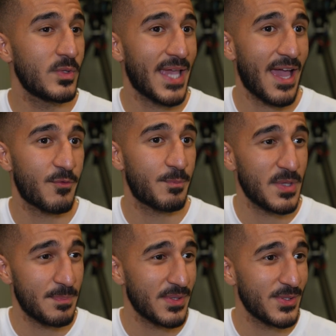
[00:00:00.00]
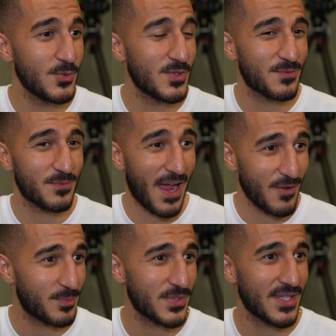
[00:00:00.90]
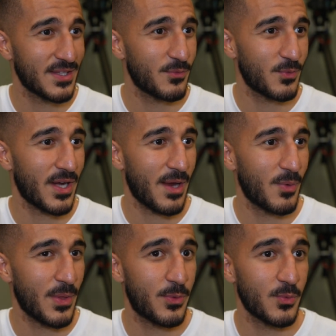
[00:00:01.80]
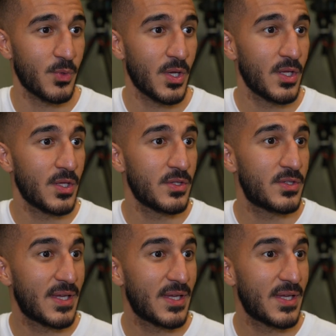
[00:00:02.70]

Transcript: have people use 5% of what I went through to